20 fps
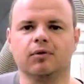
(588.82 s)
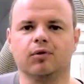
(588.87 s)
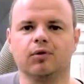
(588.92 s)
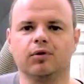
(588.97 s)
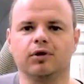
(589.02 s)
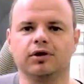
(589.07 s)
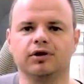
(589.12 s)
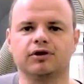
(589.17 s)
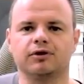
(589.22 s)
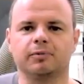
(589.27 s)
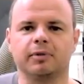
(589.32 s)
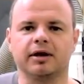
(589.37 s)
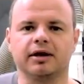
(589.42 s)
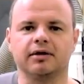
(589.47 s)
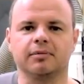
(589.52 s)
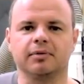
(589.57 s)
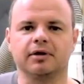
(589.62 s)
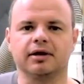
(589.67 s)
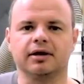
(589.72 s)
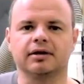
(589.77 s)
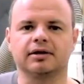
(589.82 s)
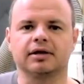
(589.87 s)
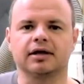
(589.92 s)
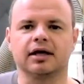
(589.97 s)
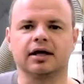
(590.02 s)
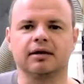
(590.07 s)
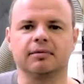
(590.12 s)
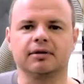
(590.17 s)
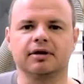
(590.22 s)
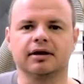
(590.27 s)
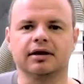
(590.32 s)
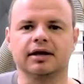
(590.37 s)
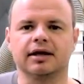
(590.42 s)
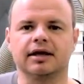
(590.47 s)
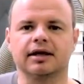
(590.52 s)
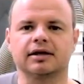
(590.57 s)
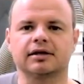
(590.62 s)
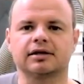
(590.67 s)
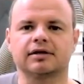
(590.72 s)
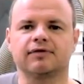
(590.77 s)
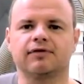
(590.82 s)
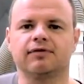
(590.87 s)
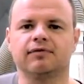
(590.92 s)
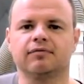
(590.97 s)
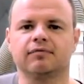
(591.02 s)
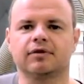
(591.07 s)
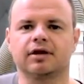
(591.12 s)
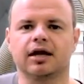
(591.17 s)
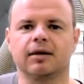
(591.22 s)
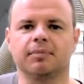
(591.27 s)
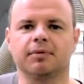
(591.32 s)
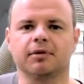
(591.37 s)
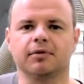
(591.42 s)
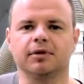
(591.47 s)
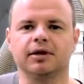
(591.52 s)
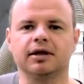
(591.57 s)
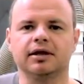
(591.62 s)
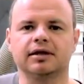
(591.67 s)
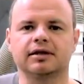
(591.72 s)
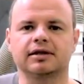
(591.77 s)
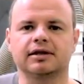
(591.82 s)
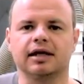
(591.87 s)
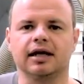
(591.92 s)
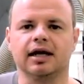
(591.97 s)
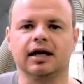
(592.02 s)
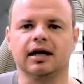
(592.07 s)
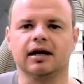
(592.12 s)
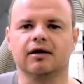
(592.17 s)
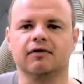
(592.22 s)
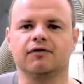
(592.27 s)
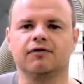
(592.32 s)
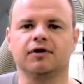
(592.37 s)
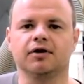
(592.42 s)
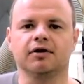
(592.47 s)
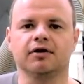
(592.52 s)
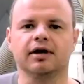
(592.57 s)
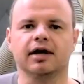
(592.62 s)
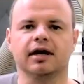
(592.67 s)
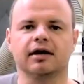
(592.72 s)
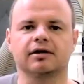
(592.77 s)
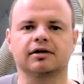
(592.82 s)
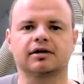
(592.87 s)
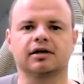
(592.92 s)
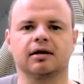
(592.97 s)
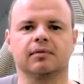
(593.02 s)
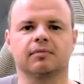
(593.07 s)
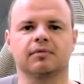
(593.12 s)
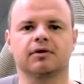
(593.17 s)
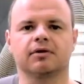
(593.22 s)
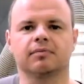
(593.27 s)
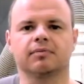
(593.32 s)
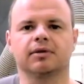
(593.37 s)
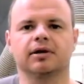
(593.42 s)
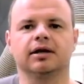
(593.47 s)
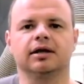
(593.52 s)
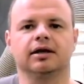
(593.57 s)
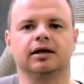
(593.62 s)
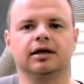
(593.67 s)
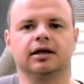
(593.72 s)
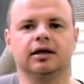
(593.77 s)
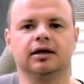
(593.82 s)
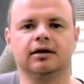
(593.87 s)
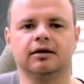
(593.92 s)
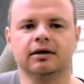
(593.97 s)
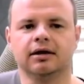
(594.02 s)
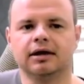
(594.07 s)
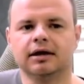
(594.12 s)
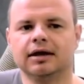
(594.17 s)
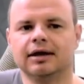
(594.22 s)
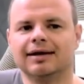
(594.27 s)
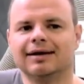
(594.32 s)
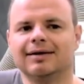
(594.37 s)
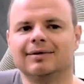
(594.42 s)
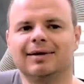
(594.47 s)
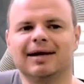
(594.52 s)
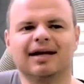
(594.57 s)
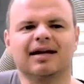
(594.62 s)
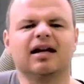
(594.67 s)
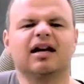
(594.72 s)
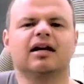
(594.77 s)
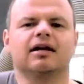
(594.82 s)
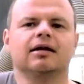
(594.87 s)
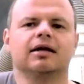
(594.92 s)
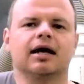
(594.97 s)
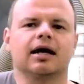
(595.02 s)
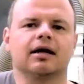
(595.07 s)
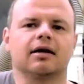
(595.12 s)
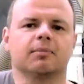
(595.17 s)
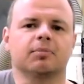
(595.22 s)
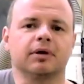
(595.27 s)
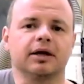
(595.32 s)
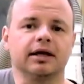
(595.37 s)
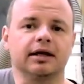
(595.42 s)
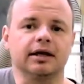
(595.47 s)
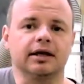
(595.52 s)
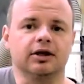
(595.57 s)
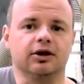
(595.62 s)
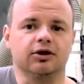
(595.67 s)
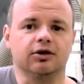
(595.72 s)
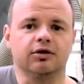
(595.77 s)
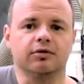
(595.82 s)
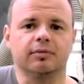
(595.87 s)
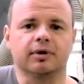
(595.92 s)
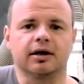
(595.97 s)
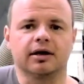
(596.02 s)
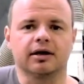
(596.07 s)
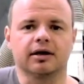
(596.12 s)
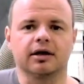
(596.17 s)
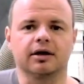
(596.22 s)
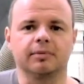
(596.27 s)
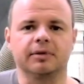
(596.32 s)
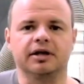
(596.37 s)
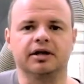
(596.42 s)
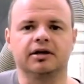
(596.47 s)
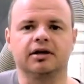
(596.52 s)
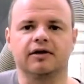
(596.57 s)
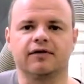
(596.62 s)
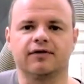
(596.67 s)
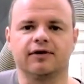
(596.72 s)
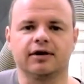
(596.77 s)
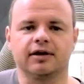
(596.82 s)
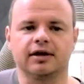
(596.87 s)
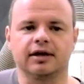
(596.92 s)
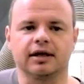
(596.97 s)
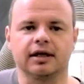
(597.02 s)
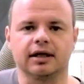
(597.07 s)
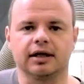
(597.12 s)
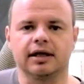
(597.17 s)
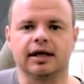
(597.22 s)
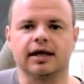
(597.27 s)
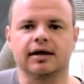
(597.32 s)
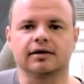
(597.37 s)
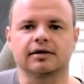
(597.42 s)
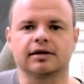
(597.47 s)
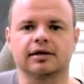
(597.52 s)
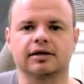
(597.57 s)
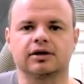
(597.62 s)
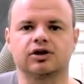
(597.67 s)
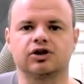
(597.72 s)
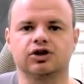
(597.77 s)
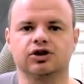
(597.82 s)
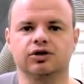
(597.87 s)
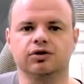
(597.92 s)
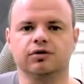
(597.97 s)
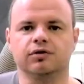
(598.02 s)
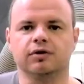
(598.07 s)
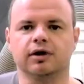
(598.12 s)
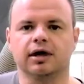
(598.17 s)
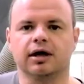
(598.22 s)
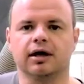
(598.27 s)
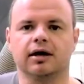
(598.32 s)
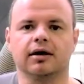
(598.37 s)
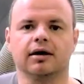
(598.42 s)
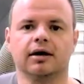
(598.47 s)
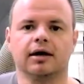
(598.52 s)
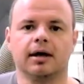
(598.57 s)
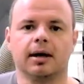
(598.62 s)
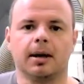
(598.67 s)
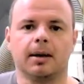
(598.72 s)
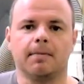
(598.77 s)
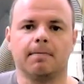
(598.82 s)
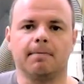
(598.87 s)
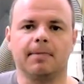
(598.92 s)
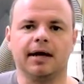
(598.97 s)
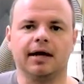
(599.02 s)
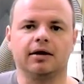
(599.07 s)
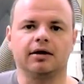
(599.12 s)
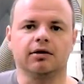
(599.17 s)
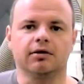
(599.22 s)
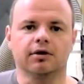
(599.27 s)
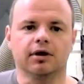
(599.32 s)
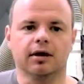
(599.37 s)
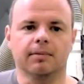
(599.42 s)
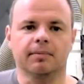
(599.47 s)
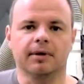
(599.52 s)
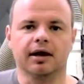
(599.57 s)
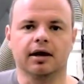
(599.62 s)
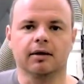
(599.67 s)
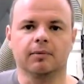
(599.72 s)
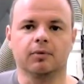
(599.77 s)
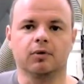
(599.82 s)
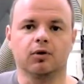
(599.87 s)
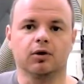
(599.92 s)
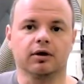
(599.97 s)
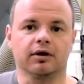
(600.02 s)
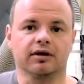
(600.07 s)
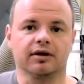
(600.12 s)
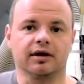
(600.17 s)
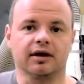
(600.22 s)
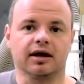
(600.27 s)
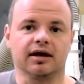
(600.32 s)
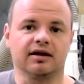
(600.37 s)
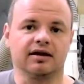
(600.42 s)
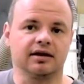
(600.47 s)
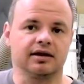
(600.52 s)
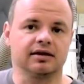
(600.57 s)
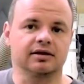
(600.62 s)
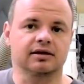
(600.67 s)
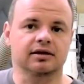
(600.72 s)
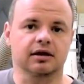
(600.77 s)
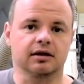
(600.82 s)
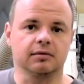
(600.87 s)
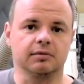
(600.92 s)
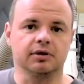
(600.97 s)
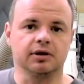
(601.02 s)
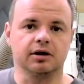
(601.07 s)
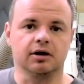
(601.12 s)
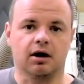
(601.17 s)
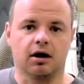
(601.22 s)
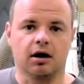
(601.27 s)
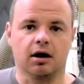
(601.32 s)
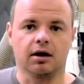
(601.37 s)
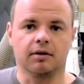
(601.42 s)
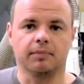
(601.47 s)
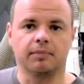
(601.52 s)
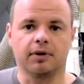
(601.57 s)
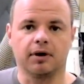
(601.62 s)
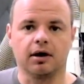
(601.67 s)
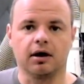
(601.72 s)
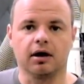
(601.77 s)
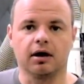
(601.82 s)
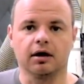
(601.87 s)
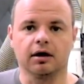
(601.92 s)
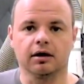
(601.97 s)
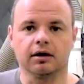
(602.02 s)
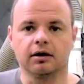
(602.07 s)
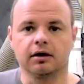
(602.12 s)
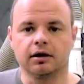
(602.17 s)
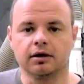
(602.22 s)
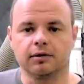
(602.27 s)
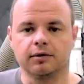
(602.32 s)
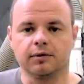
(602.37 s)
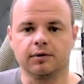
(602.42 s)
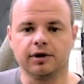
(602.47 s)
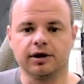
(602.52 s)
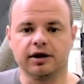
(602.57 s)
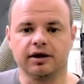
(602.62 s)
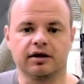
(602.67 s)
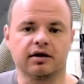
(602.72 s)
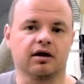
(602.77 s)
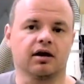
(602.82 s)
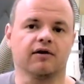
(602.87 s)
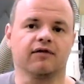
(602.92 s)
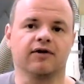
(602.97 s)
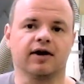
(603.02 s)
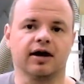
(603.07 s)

we spent a bit of time in the last couple of weeks and figured out something completely, well, not completely new, but a little bit different, that allows us to make you a metal board that I think is going to be on par with our